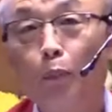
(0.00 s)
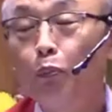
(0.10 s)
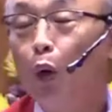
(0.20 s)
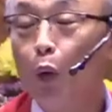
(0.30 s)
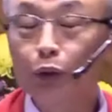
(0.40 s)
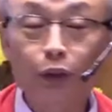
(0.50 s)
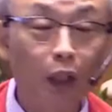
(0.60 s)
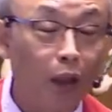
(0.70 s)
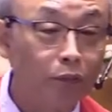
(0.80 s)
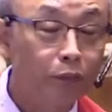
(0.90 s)
pointed
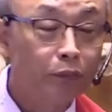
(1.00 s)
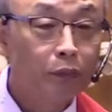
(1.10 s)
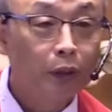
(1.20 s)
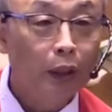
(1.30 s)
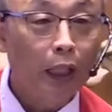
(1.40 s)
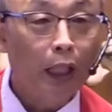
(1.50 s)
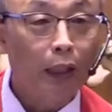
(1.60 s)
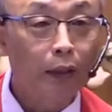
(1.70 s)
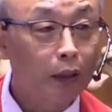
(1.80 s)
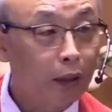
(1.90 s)
out
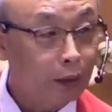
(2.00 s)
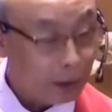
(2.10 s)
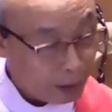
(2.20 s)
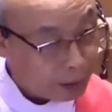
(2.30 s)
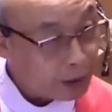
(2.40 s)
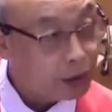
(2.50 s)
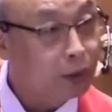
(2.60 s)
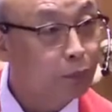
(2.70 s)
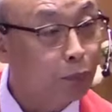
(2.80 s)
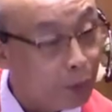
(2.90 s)
in this
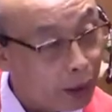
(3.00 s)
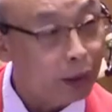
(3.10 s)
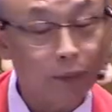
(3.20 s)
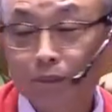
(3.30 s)
prayer.